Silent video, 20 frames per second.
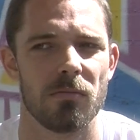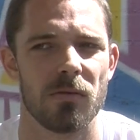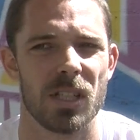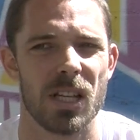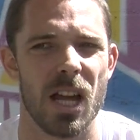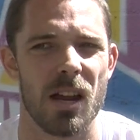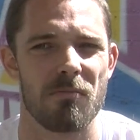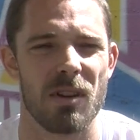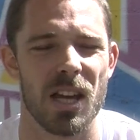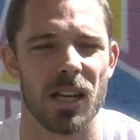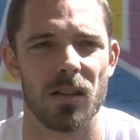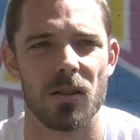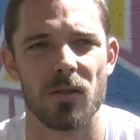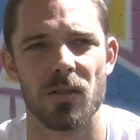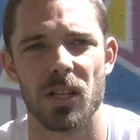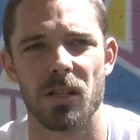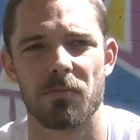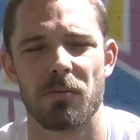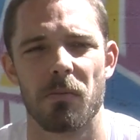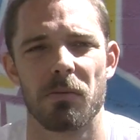start making
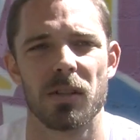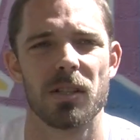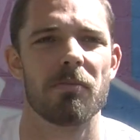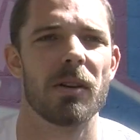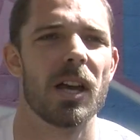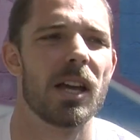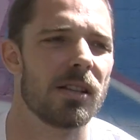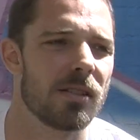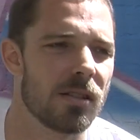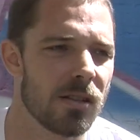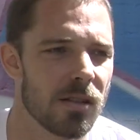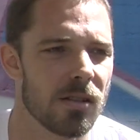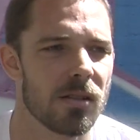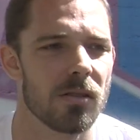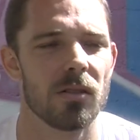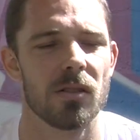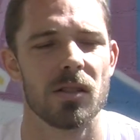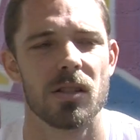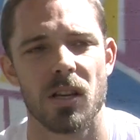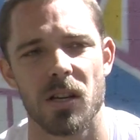all these public spaces
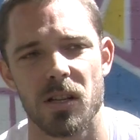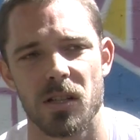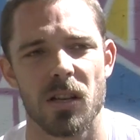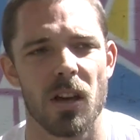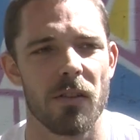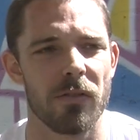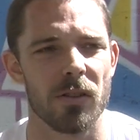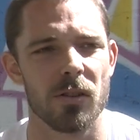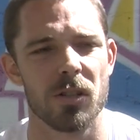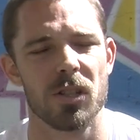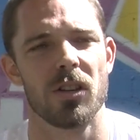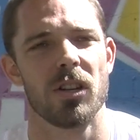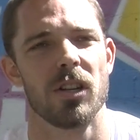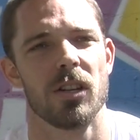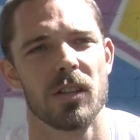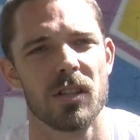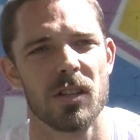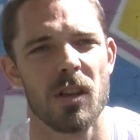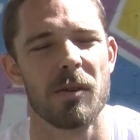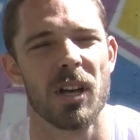and all this kind of stuff, it'll turn
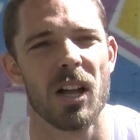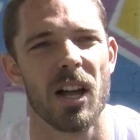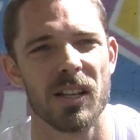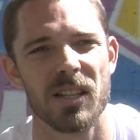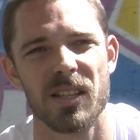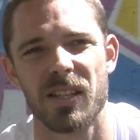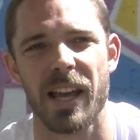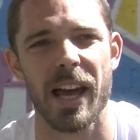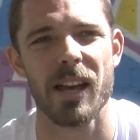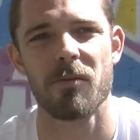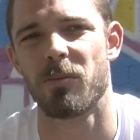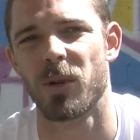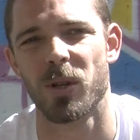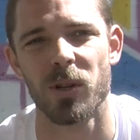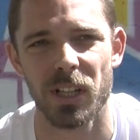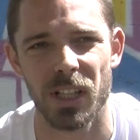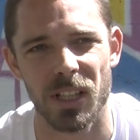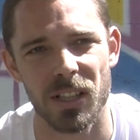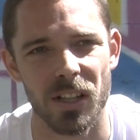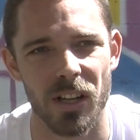into something like
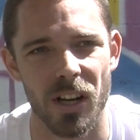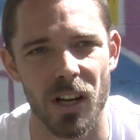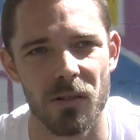skateboarding,